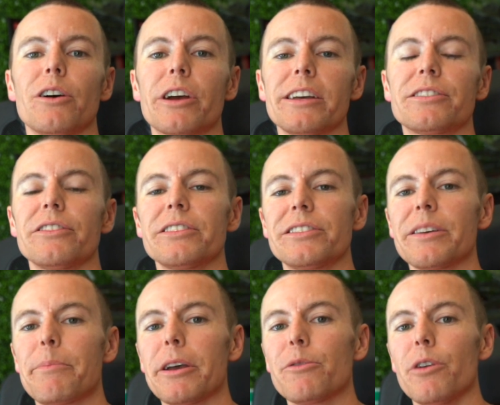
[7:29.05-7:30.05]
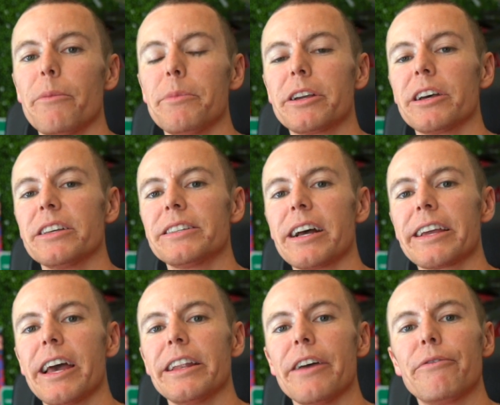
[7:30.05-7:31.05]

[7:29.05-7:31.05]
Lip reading: Okay, so this is a big one because, again,